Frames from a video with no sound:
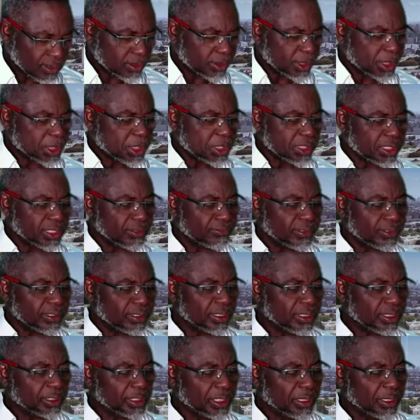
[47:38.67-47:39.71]
Receive in
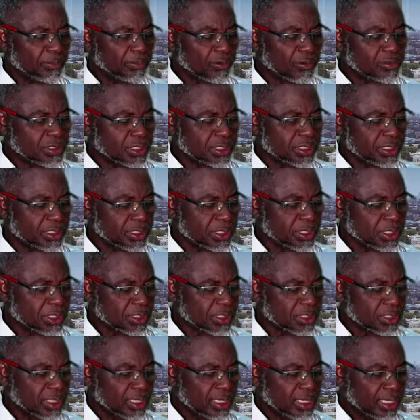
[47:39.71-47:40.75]
the name of
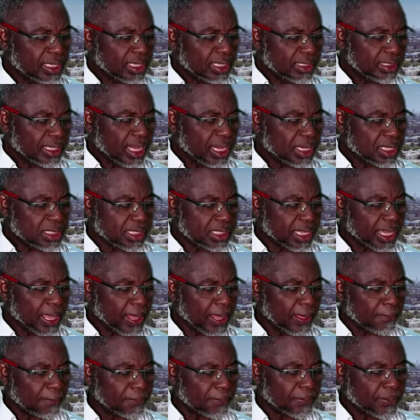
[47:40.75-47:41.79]
Jesus. There is a
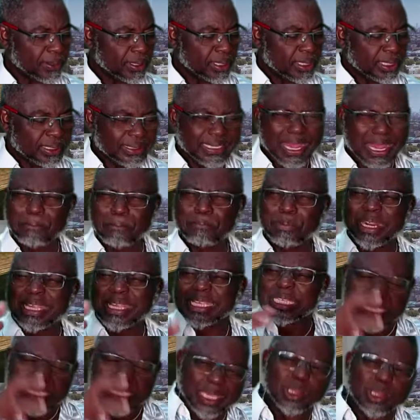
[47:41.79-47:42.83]
help that
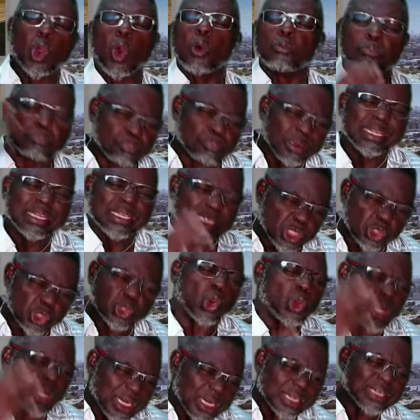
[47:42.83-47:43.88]
brings a complete
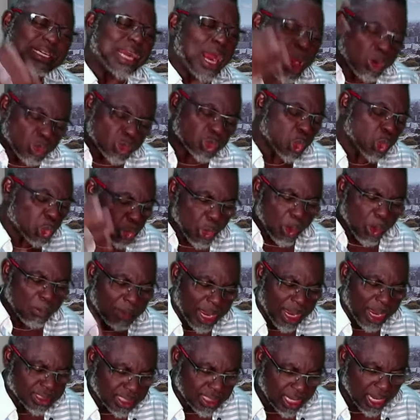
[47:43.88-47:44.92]
turnaround to your
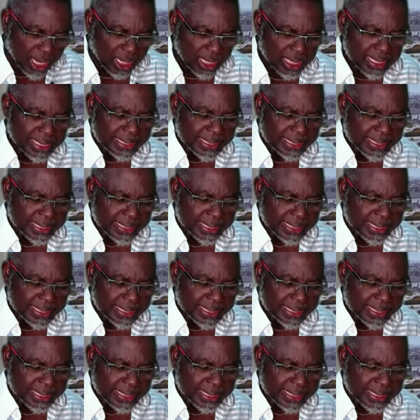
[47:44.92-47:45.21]
matter.